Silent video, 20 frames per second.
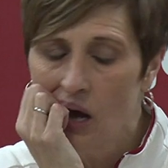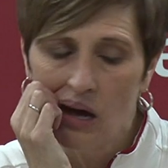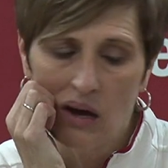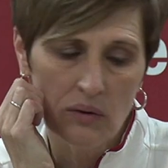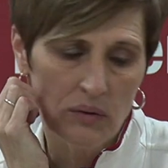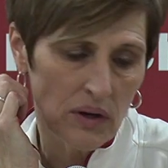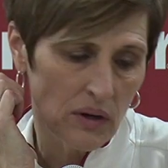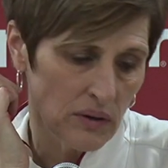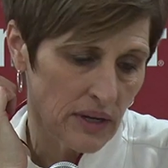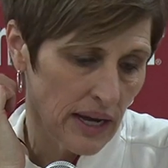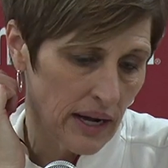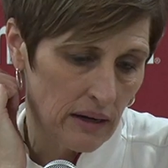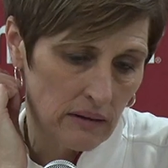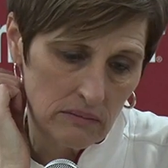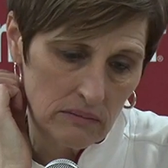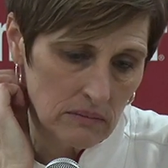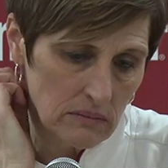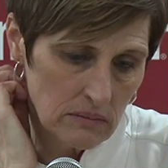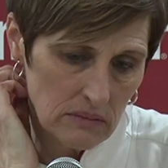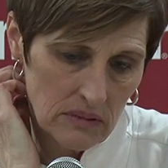Oh, no
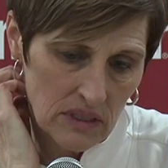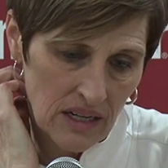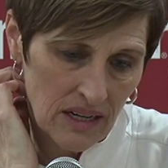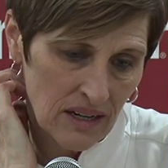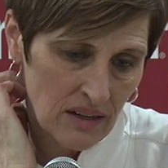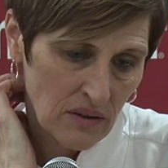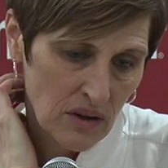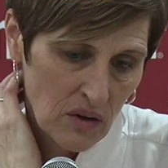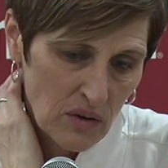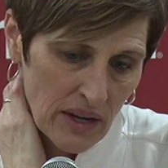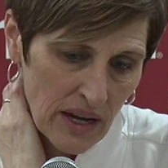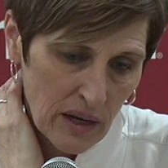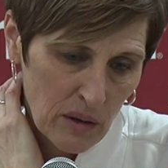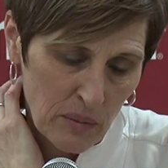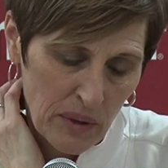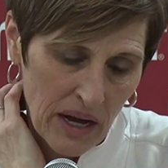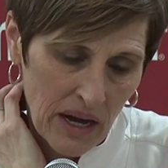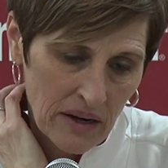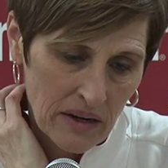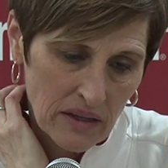doubt. Yeah, no doubt
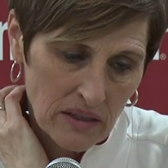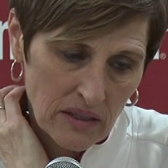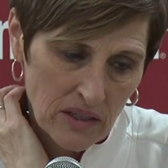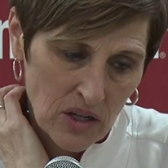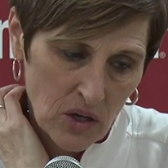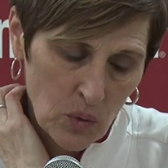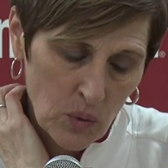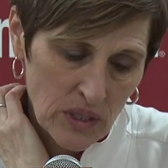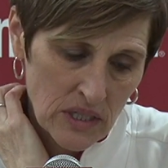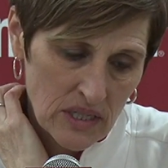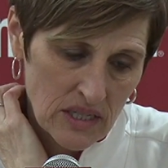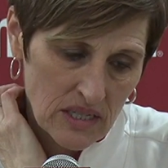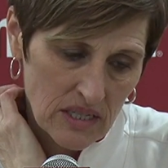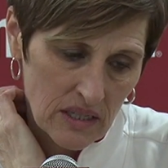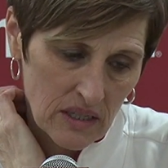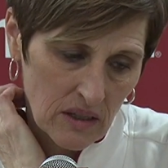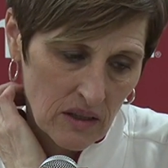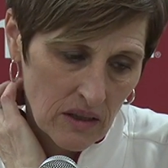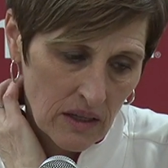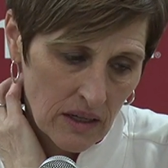about it. We
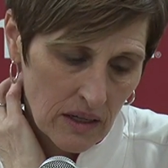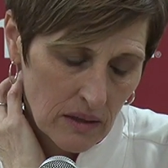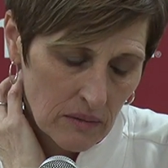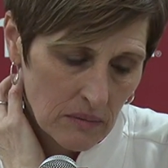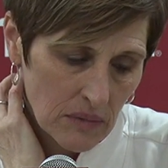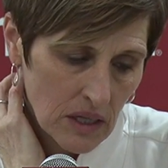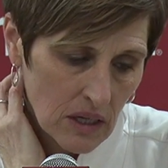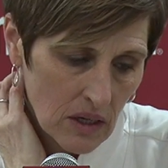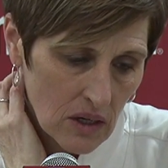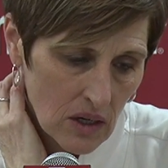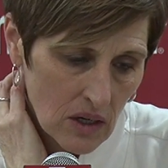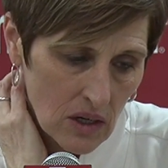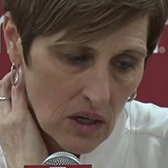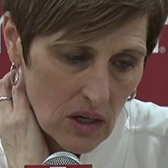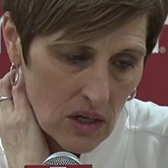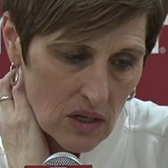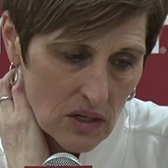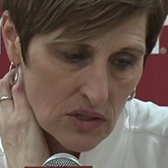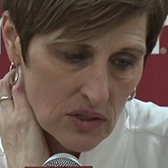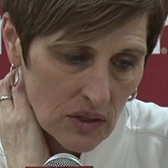still
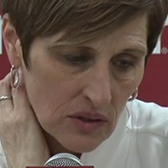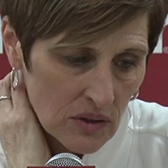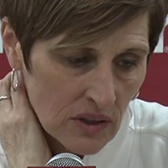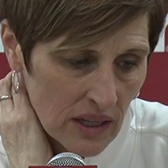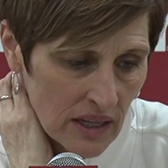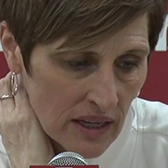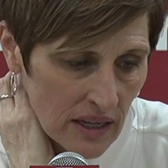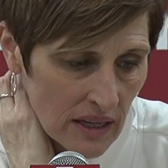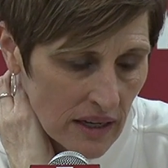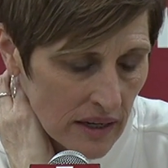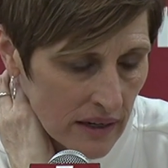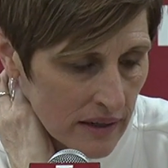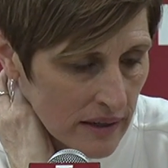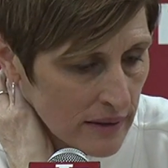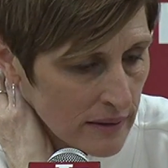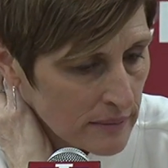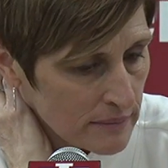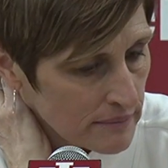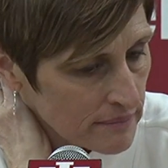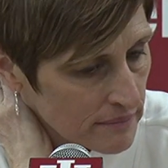certainly,
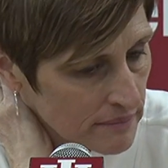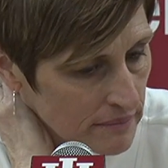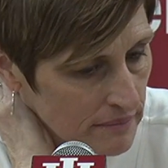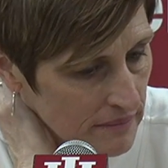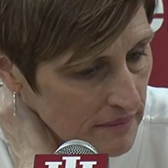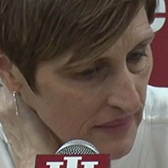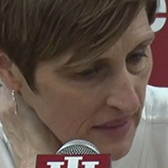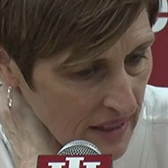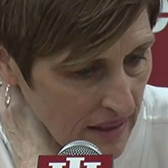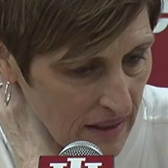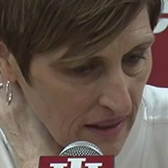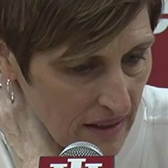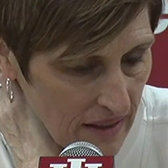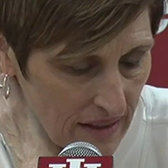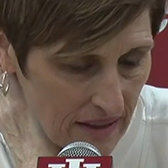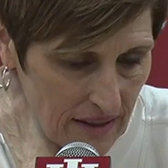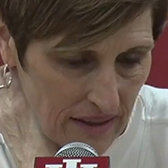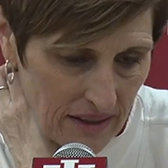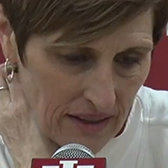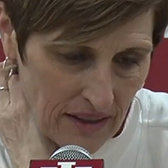all
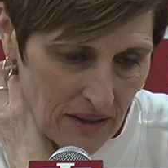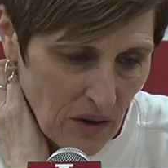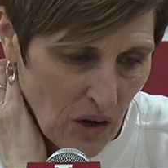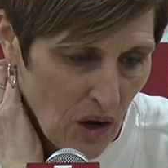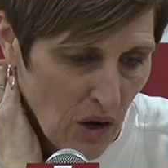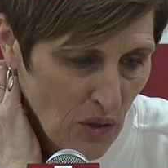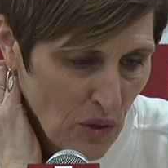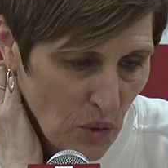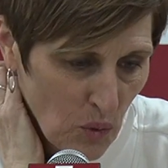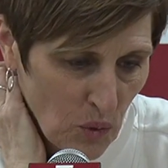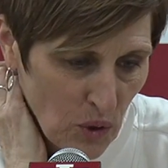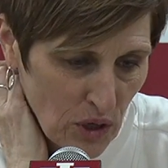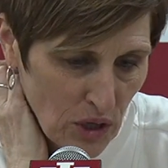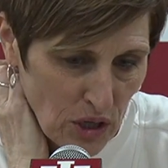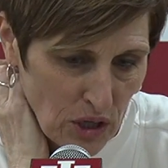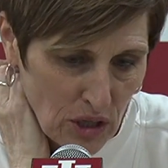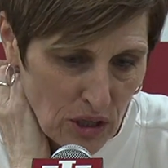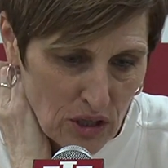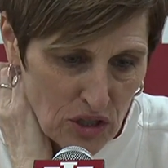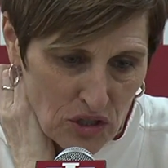the
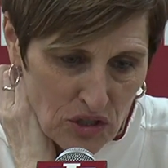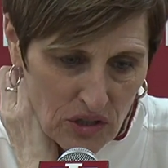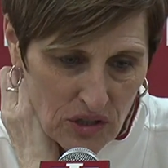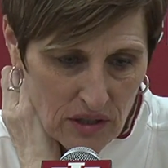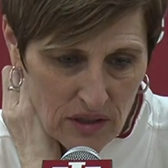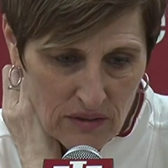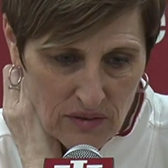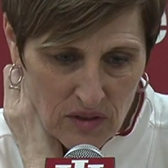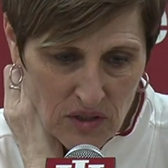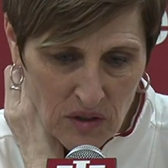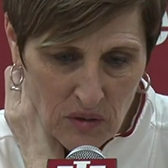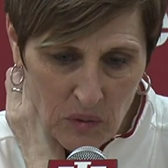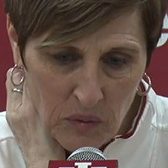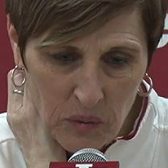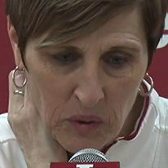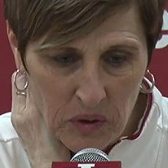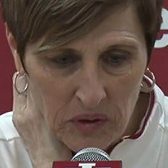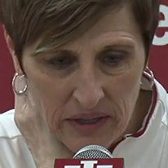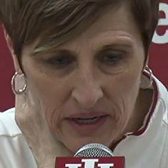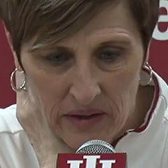woulda, coulda, shouldas,
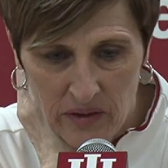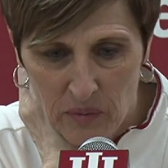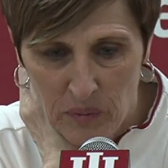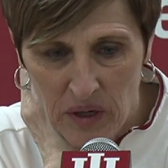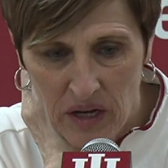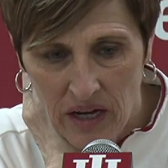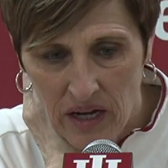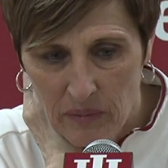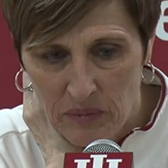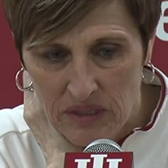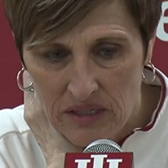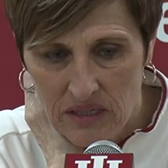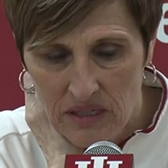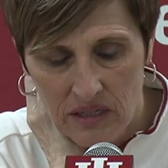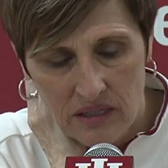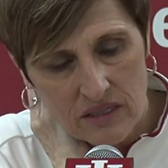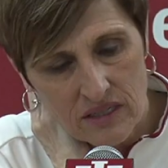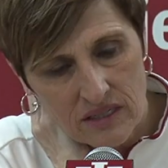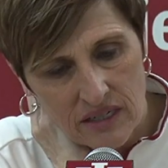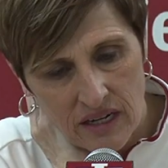when we were down at the Bahamas
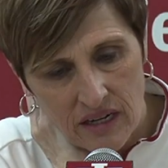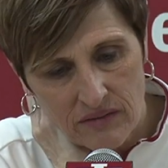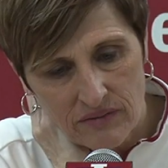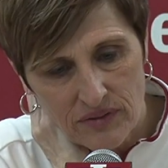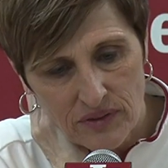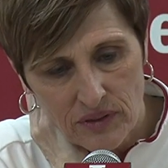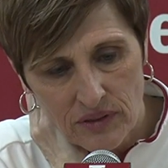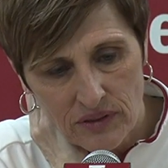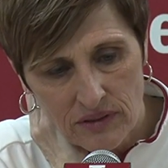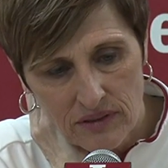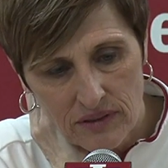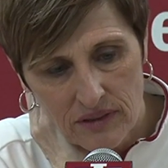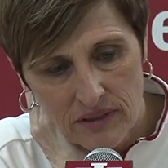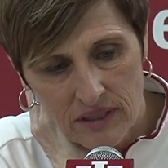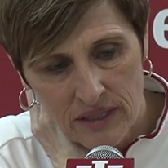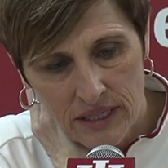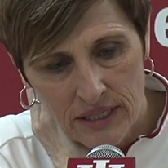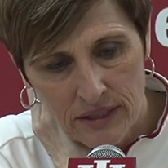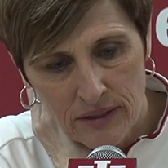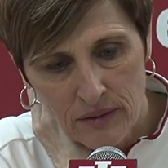against Stanford,
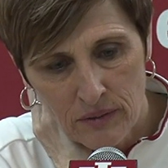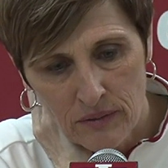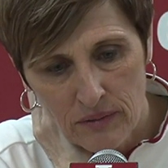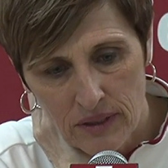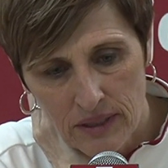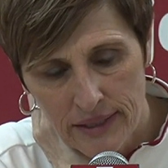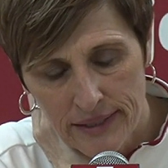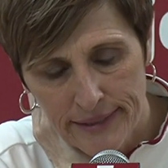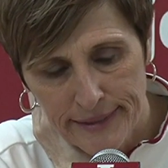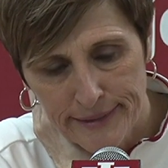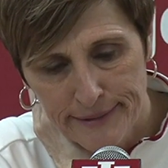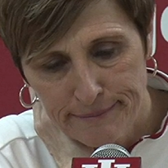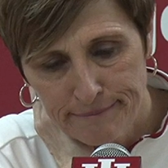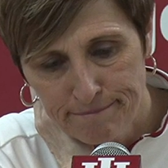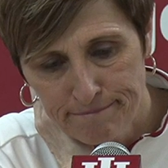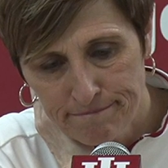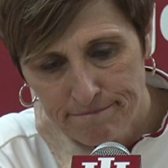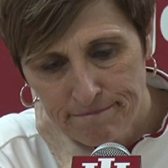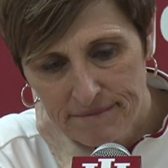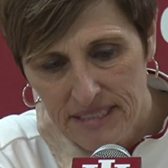
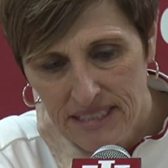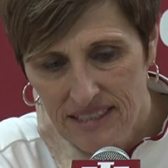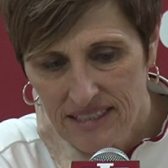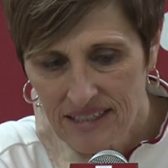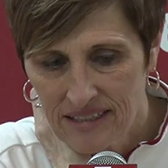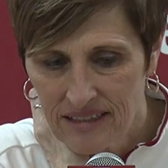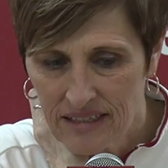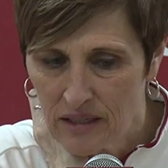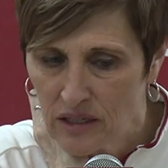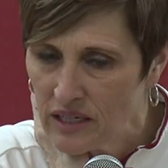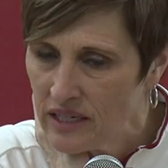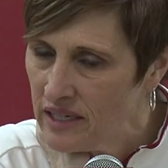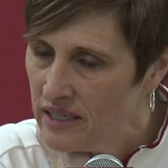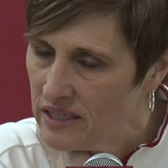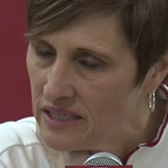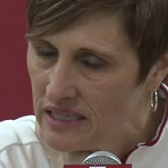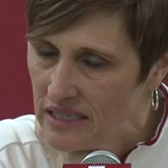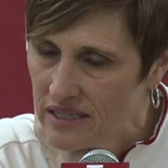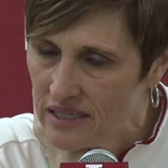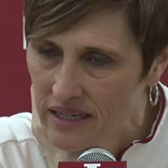and then
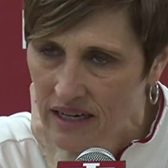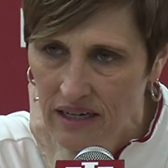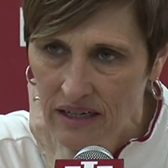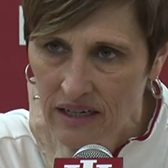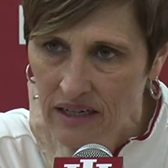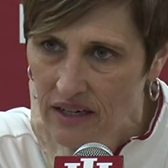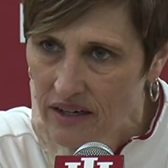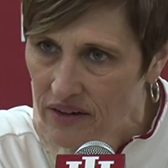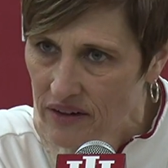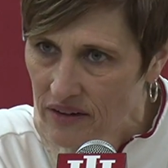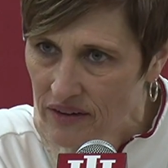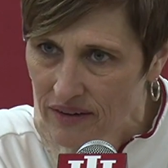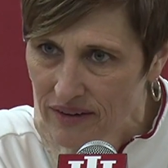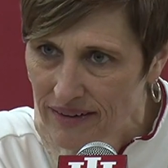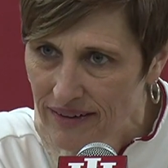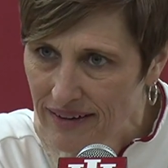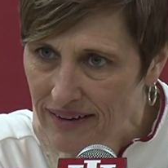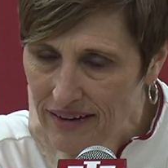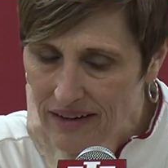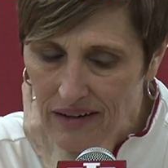NC State here.